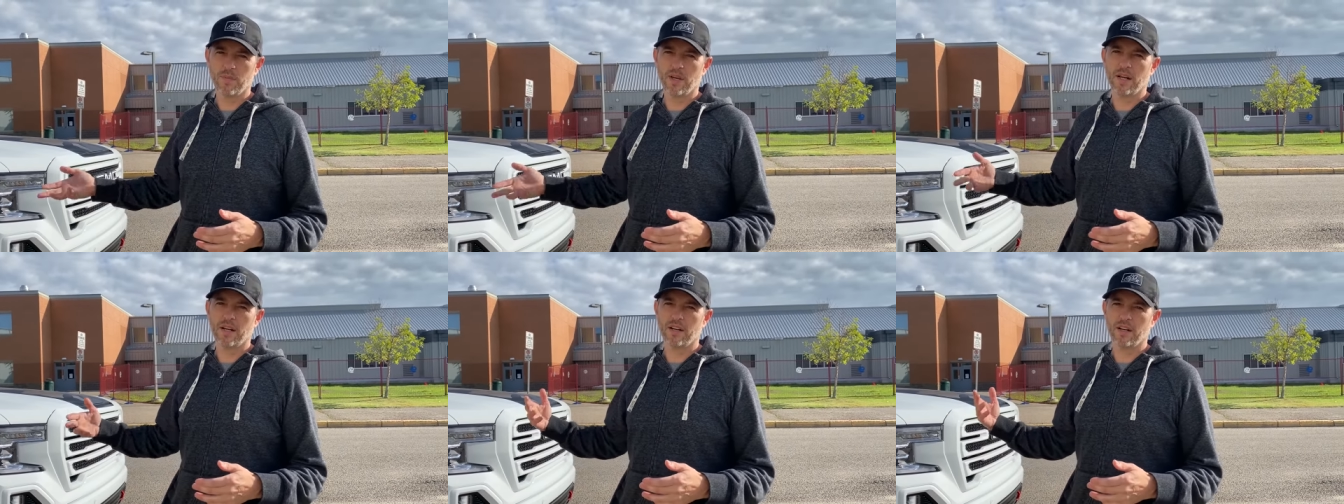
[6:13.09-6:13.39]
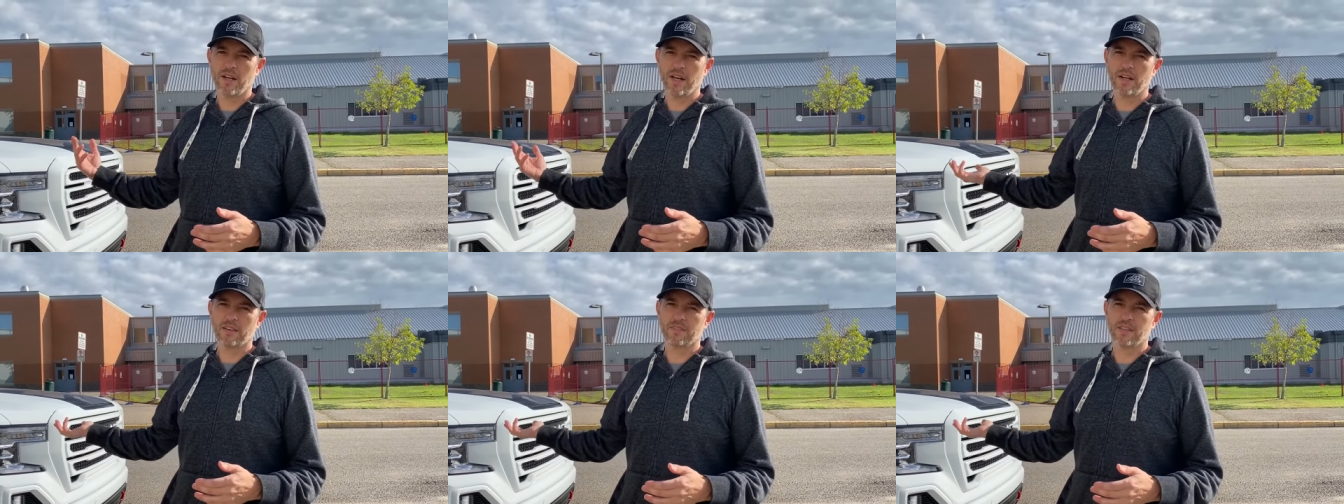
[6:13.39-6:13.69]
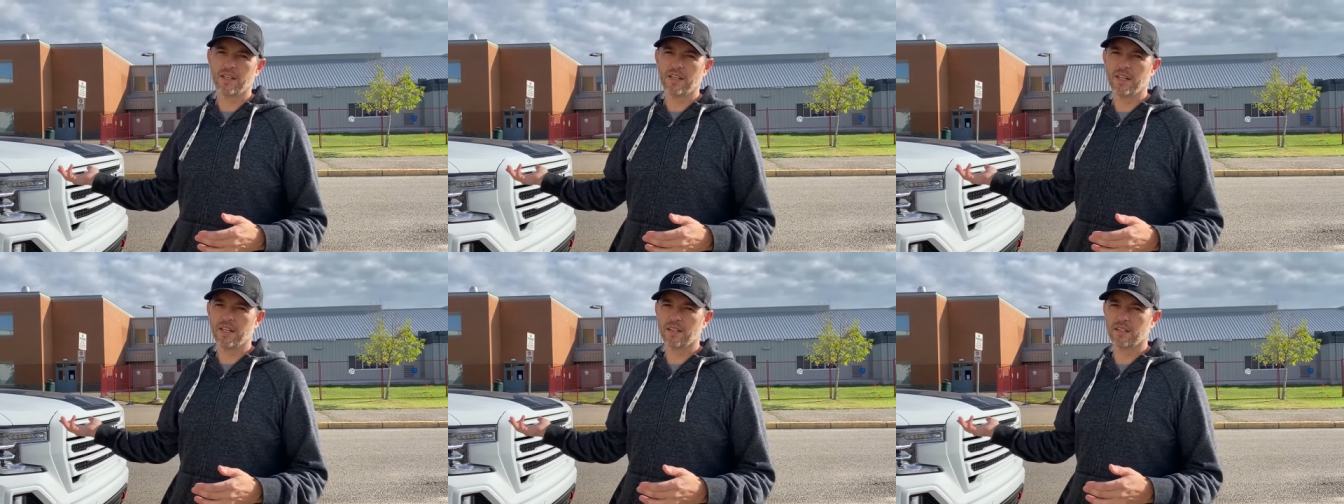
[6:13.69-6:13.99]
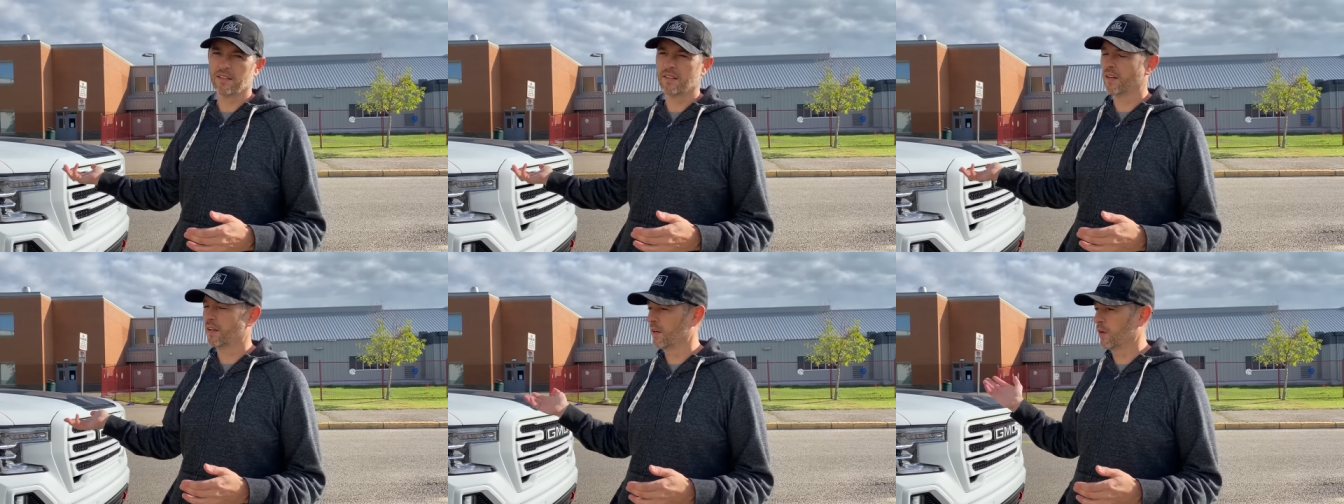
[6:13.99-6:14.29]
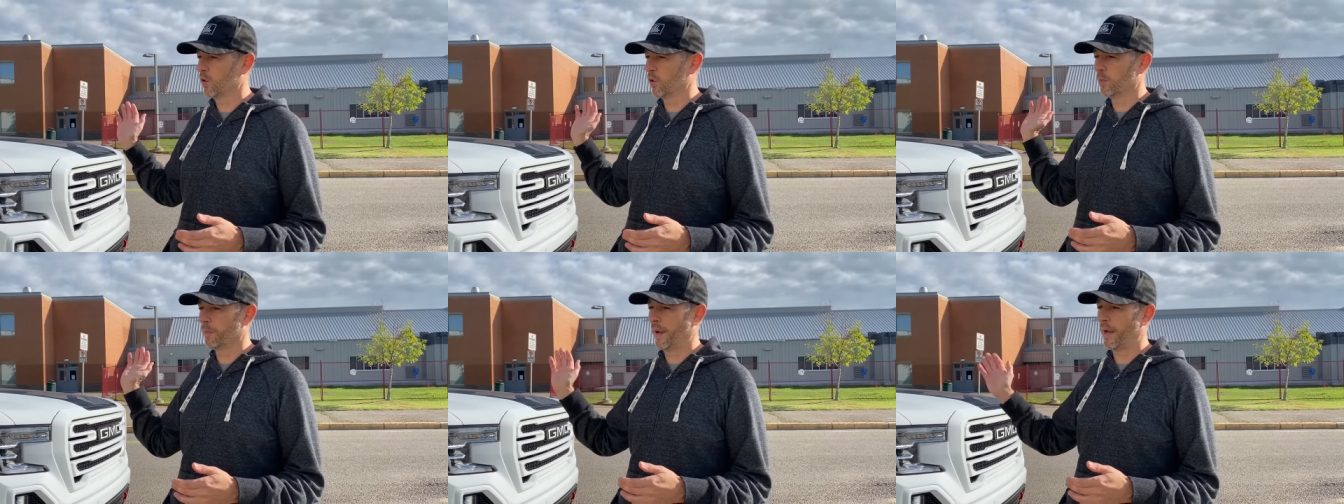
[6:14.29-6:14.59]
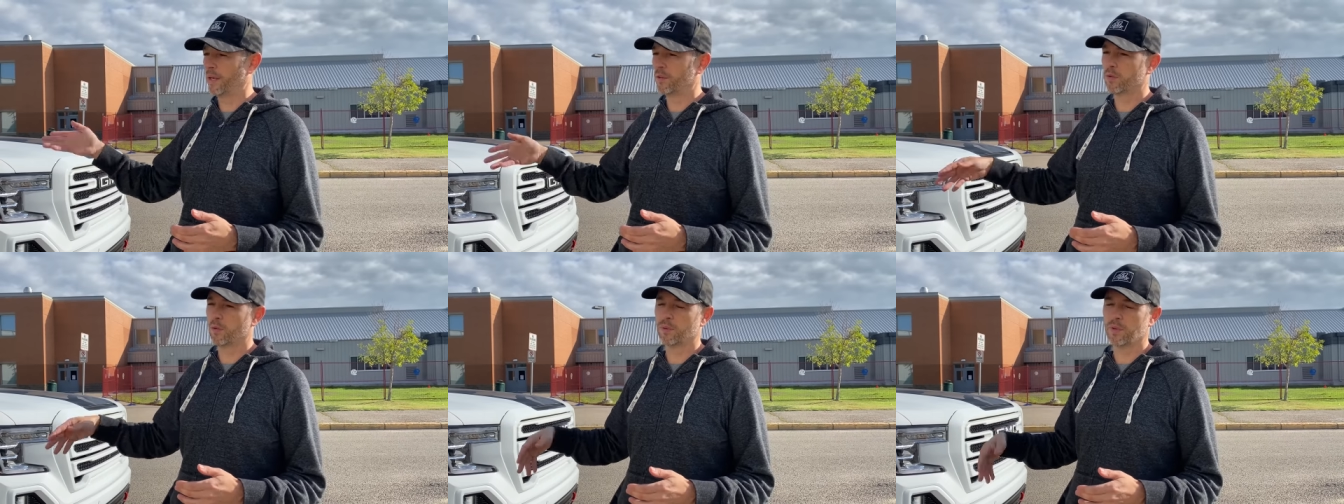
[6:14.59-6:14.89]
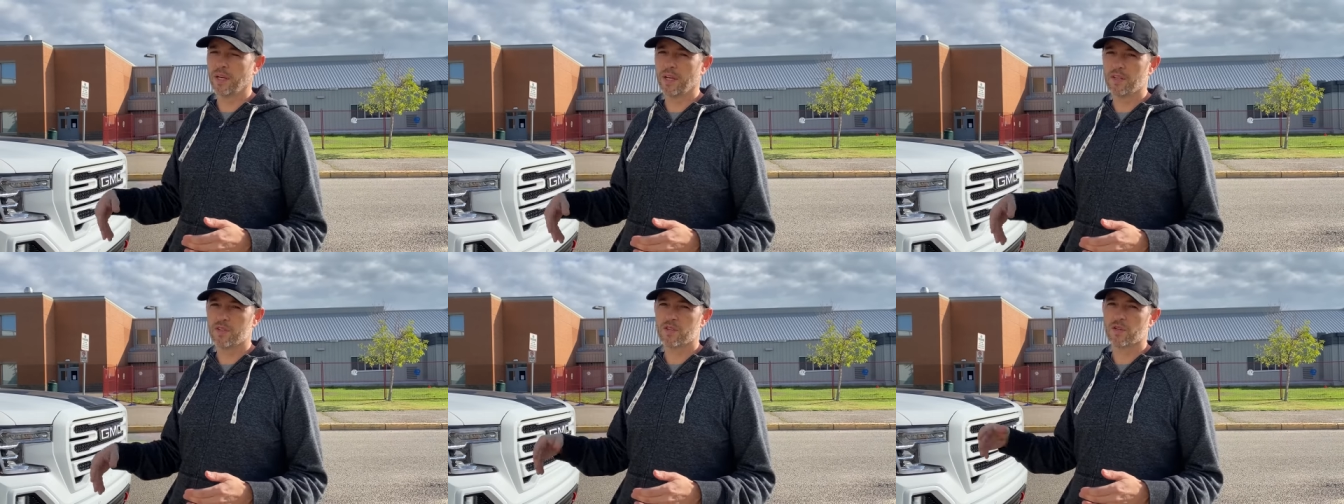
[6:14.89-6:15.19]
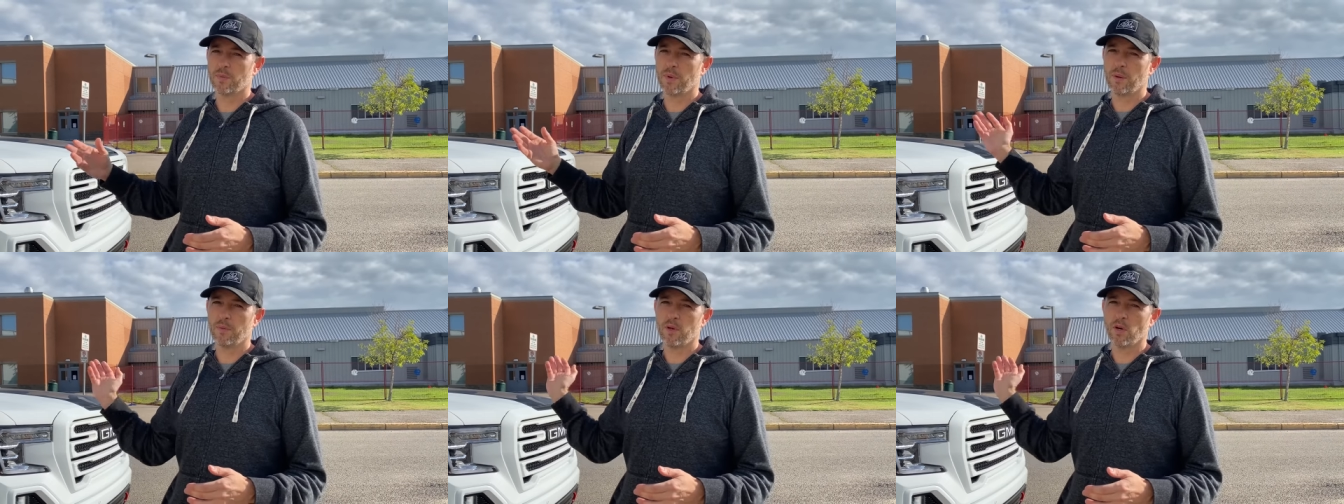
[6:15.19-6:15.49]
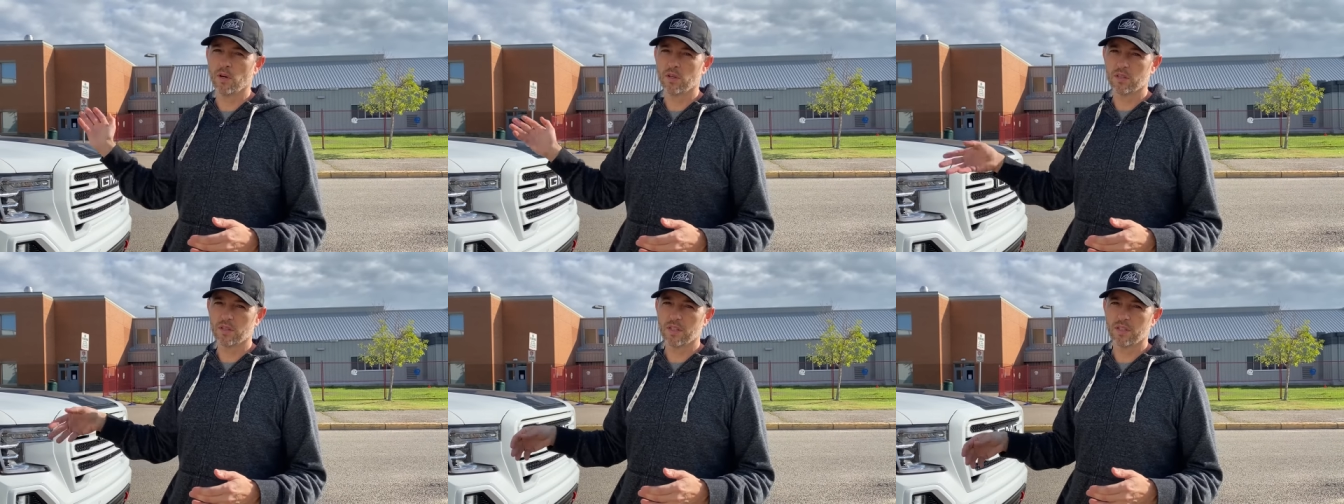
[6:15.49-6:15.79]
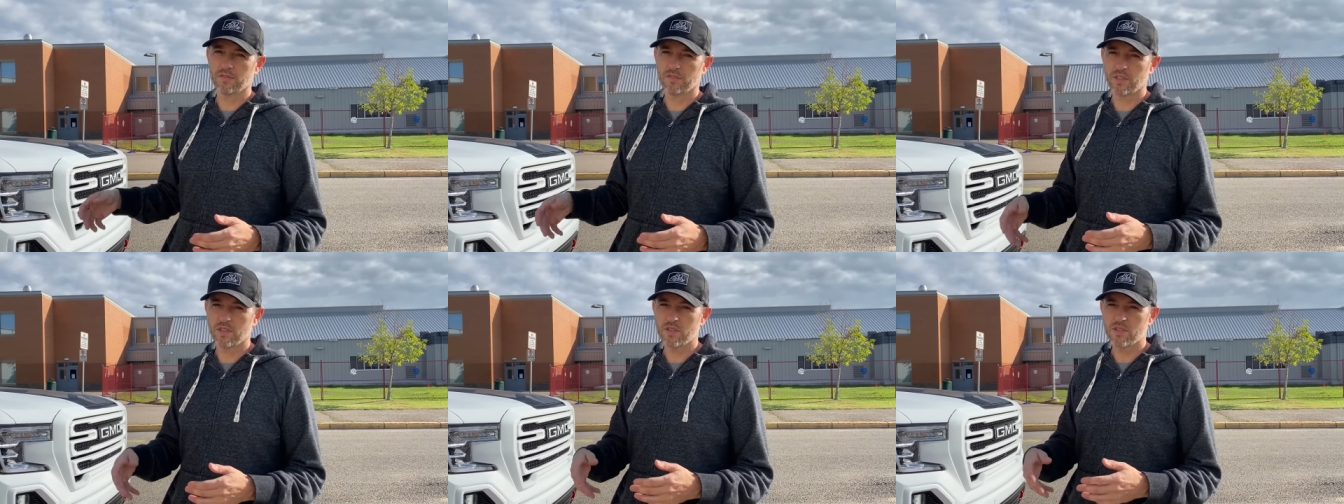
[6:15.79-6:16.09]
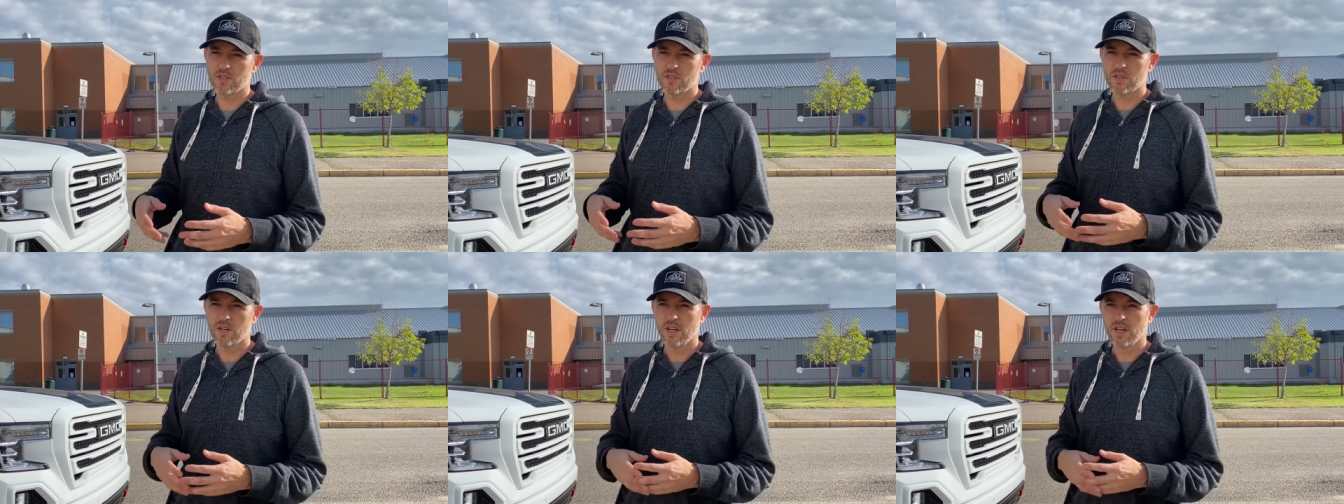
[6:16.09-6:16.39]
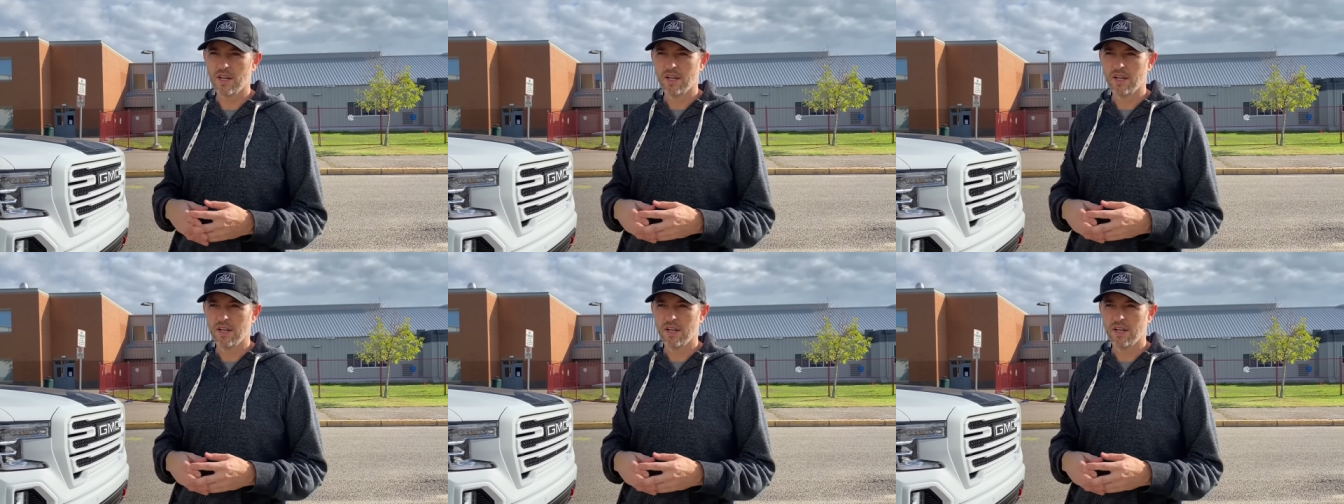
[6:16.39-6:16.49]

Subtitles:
and I'd have to get a whole bank replaced or maybe all the lifters.